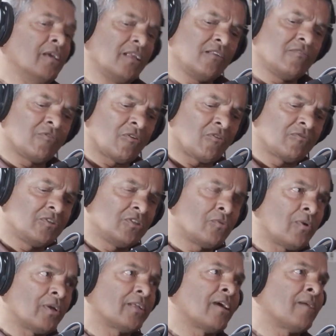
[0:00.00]
Get involved
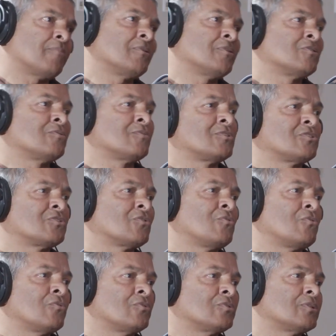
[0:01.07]
in what happens with
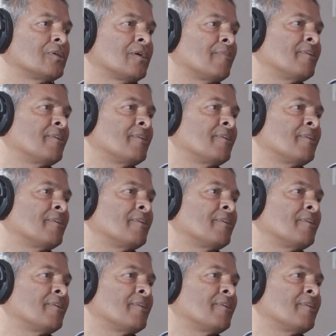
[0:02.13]
schools.